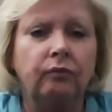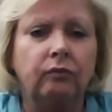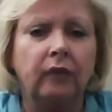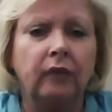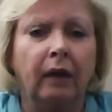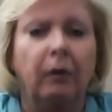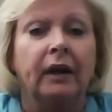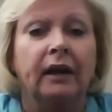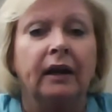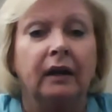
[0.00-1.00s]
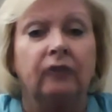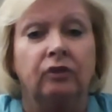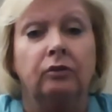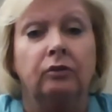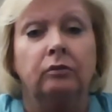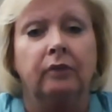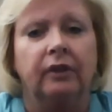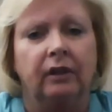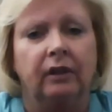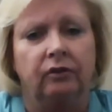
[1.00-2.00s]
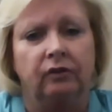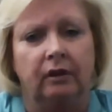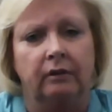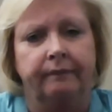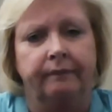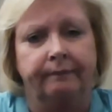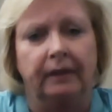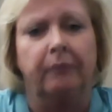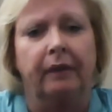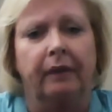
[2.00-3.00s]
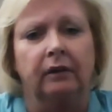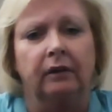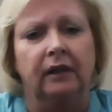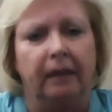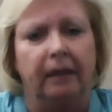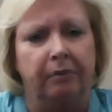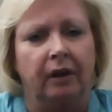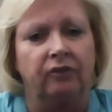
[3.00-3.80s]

I want to connect you with Kirsten, about Little Light Project.